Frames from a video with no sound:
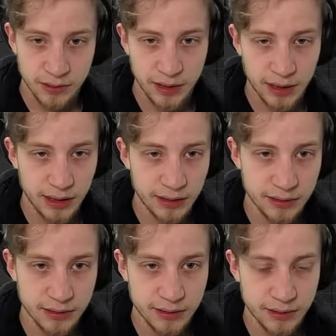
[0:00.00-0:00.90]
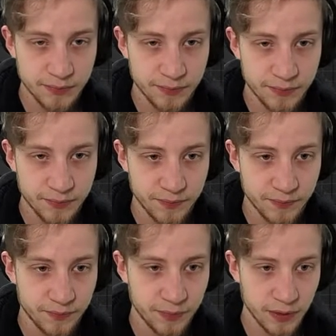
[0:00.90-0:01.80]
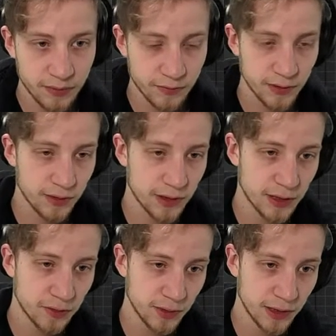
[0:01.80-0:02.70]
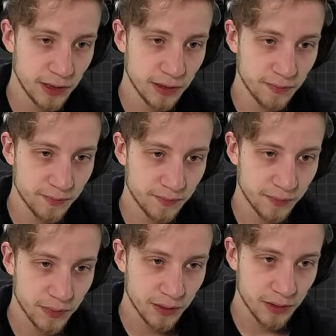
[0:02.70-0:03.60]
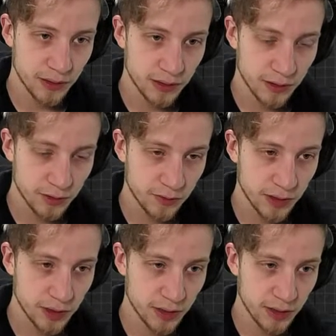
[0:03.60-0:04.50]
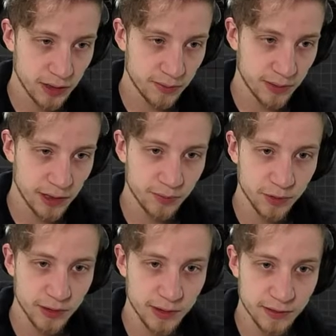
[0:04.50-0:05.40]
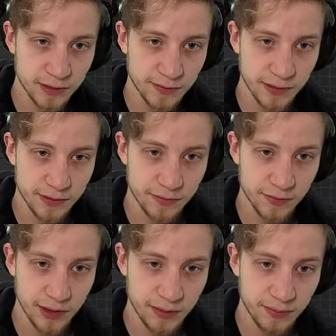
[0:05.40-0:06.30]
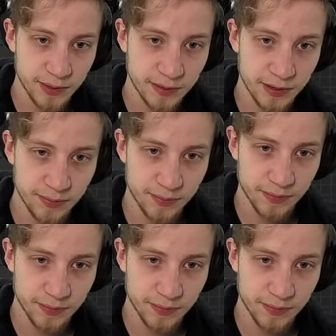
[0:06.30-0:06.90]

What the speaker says: and what we're gonna do here. So actually, let's put it in sequence. I'm gonna mess it up.